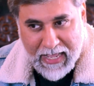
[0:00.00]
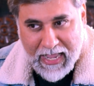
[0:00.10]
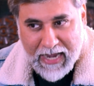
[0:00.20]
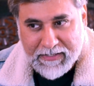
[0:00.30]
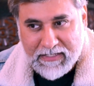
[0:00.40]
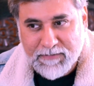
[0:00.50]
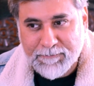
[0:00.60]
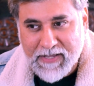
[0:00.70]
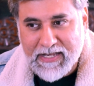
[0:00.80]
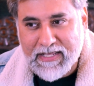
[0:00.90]
And there's a
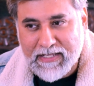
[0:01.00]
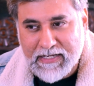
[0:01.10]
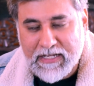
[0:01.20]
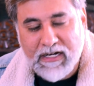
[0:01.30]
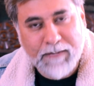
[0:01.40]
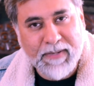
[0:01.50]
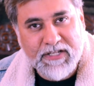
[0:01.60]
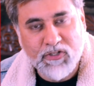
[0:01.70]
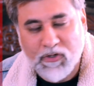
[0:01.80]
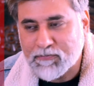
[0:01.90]
very clear
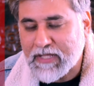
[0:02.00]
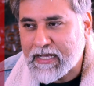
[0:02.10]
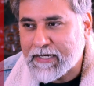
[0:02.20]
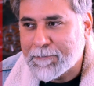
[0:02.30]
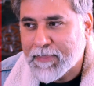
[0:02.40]
depiction of that.